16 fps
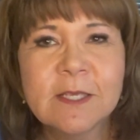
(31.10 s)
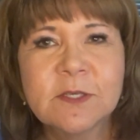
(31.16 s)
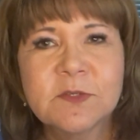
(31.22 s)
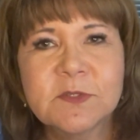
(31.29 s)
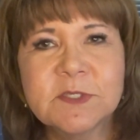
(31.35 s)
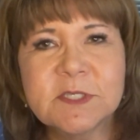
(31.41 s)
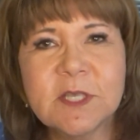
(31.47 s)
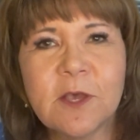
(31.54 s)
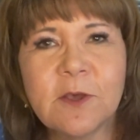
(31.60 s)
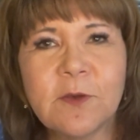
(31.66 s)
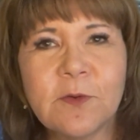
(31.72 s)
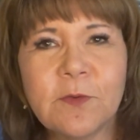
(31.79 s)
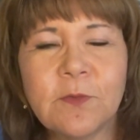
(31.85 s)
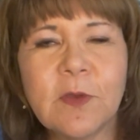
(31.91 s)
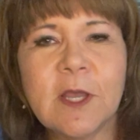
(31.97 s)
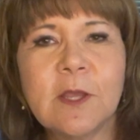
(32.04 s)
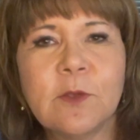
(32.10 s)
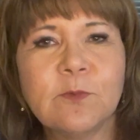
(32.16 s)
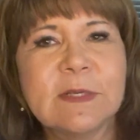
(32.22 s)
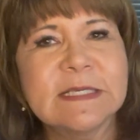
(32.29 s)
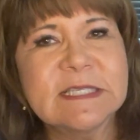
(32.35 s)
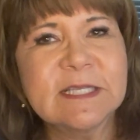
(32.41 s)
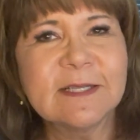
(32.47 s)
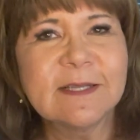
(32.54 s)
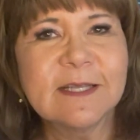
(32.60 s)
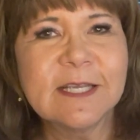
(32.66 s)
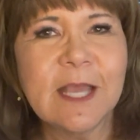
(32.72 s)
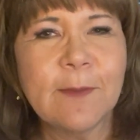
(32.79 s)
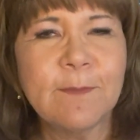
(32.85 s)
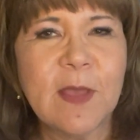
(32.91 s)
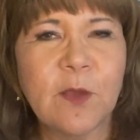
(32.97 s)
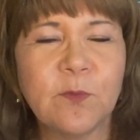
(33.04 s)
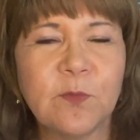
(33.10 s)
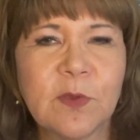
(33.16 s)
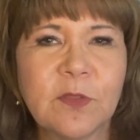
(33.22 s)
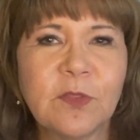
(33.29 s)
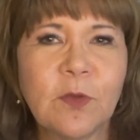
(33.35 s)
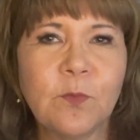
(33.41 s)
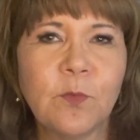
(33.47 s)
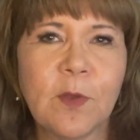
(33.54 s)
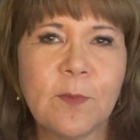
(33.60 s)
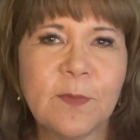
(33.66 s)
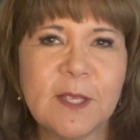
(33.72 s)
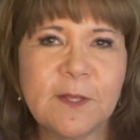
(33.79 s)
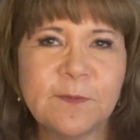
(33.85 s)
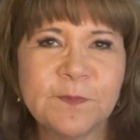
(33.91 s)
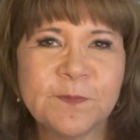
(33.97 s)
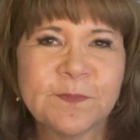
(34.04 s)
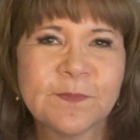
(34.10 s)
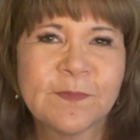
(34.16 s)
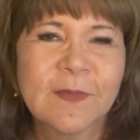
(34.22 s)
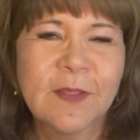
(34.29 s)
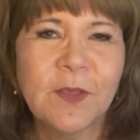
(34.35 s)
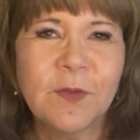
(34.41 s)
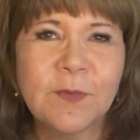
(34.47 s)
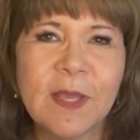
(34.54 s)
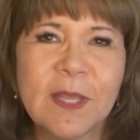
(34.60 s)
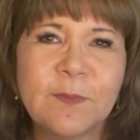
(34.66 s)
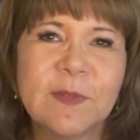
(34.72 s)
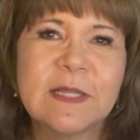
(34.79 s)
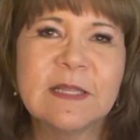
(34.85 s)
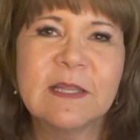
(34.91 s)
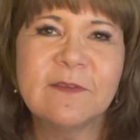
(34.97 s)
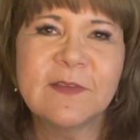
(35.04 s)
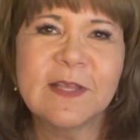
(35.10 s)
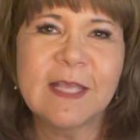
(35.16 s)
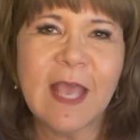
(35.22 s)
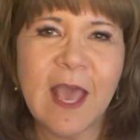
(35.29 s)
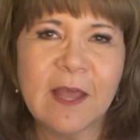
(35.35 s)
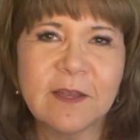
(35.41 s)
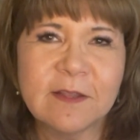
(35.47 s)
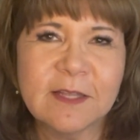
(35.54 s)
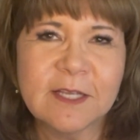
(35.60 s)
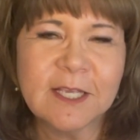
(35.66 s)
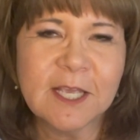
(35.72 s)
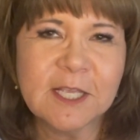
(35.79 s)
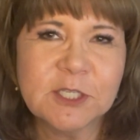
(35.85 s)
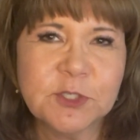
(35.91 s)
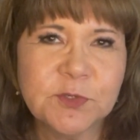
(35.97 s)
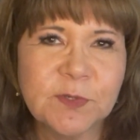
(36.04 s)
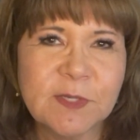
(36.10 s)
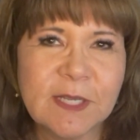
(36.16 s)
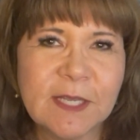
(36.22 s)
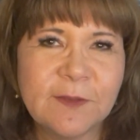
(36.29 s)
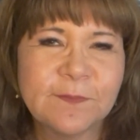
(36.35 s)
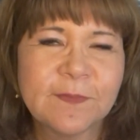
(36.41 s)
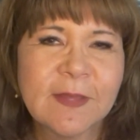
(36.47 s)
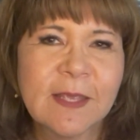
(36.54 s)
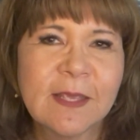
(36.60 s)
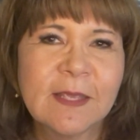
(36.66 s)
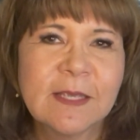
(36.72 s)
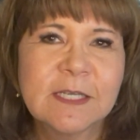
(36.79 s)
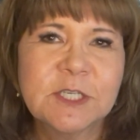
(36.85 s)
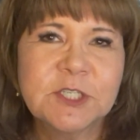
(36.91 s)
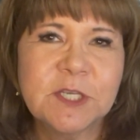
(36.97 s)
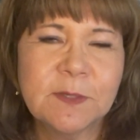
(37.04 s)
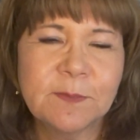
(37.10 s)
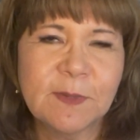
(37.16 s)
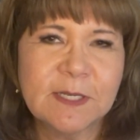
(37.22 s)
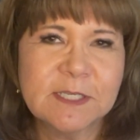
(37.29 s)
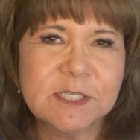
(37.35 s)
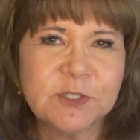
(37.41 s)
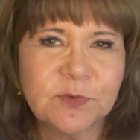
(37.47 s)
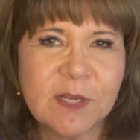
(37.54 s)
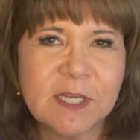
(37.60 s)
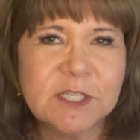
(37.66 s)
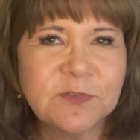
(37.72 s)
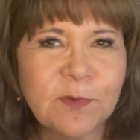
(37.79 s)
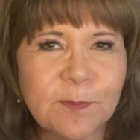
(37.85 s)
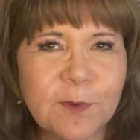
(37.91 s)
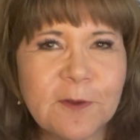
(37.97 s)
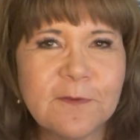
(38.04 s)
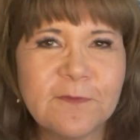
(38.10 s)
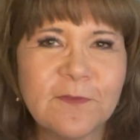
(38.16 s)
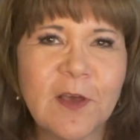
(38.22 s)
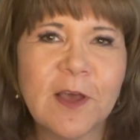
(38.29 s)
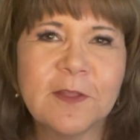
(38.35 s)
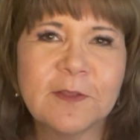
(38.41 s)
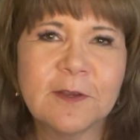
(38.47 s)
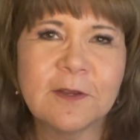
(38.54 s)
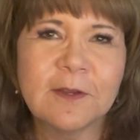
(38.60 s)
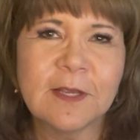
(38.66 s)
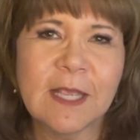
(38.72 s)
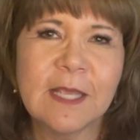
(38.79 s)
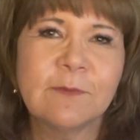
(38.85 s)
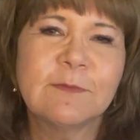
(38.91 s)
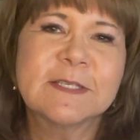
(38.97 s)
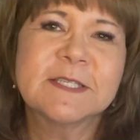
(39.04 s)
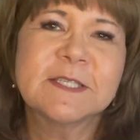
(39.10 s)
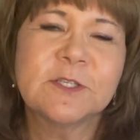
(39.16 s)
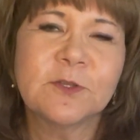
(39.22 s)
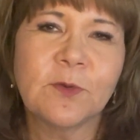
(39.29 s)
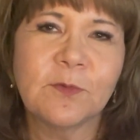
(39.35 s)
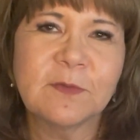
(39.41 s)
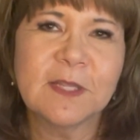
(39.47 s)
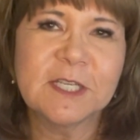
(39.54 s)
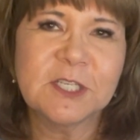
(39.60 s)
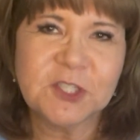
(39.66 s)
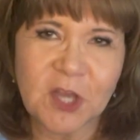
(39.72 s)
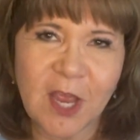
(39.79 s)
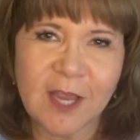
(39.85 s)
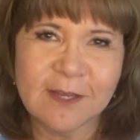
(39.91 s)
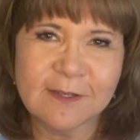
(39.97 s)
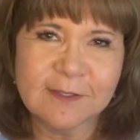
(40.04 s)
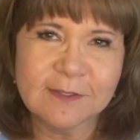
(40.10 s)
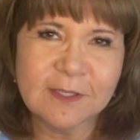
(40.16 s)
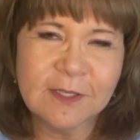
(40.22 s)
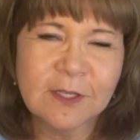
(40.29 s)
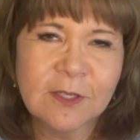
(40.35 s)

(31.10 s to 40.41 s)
So recently I met with a woman who had been living out of the country. She had been estranged from her father and was an only child.